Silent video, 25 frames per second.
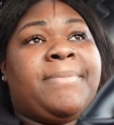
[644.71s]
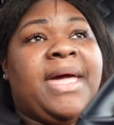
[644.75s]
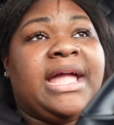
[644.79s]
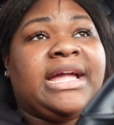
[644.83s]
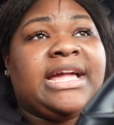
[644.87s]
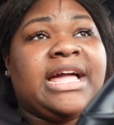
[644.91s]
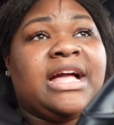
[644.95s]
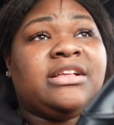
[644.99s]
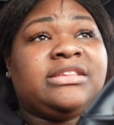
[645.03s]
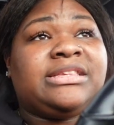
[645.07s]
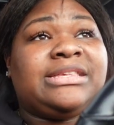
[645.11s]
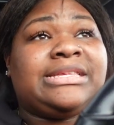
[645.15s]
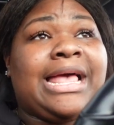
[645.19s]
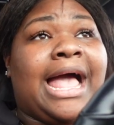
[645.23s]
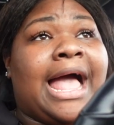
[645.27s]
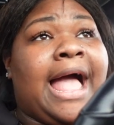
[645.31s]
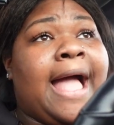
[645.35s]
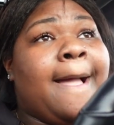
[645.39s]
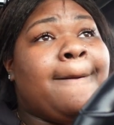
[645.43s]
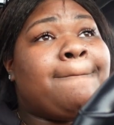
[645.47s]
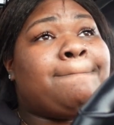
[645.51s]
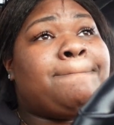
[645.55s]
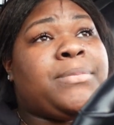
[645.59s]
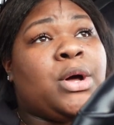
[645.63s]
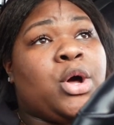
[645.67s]
Back
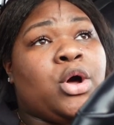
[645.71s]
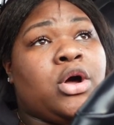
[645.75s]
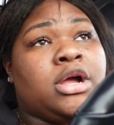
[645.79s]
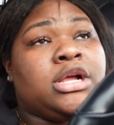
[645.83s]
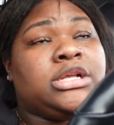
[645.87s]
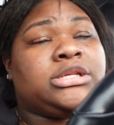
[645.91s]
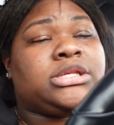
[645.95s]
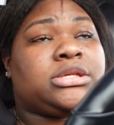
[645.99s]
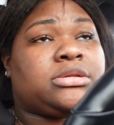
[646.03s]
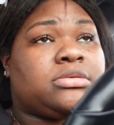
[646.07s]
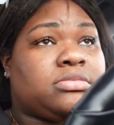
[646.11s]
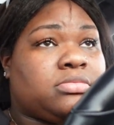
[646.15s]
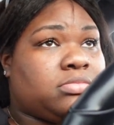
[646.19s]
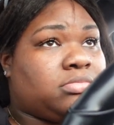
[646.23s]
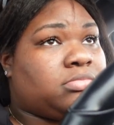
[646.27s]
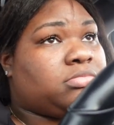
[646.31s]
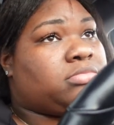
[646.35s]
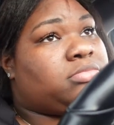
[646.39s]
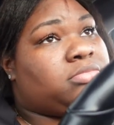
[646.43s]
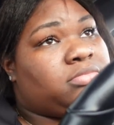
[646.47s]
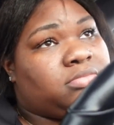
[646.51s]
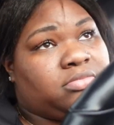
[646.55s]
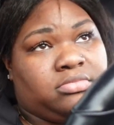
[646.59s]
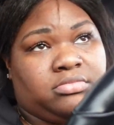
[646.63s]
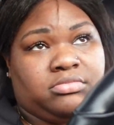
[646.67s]
outside, boys. Tony
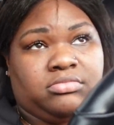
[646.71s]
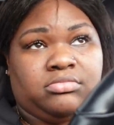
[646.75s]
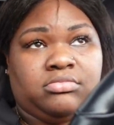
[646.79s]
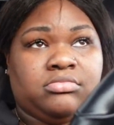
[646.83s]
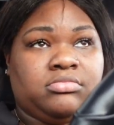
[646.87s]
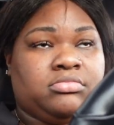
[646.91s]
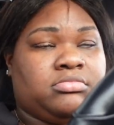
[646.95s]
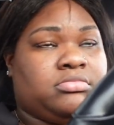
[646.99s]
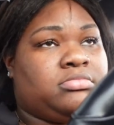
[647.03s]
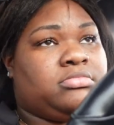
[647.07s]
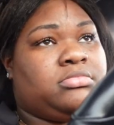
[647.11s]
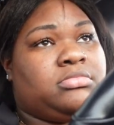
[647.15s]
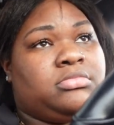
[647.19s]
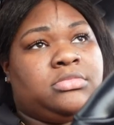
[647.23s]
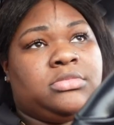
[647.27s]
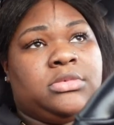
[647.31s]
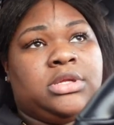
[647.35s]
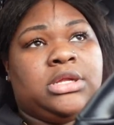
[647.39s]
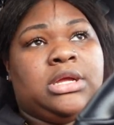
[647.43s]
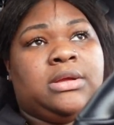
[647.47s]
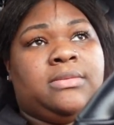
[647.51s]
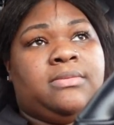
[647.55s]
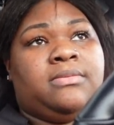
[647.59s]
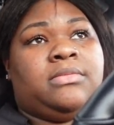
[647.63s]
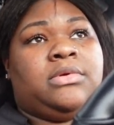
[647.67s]
70 on the
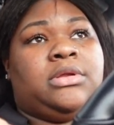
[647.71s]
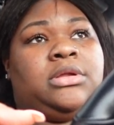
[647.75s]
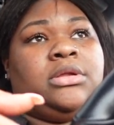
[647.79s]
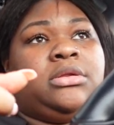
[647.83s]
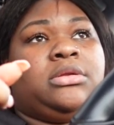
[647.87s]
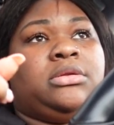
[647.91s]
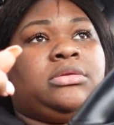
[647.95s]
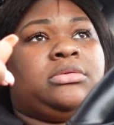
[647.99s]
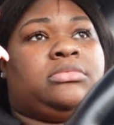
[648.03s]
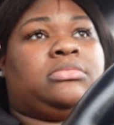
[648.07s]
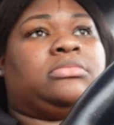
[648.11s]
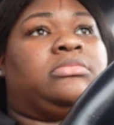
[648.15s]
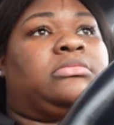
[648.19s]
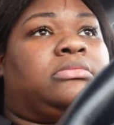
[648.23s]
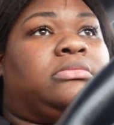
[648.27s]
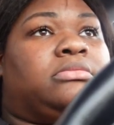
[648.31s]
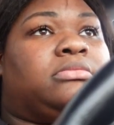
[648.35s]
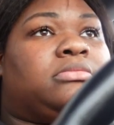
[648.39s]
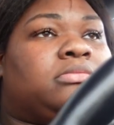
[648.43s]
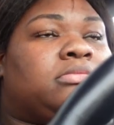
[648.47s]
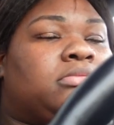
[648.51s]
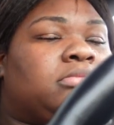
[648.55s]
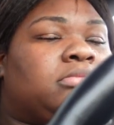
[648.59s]
strip. I'm ready to die.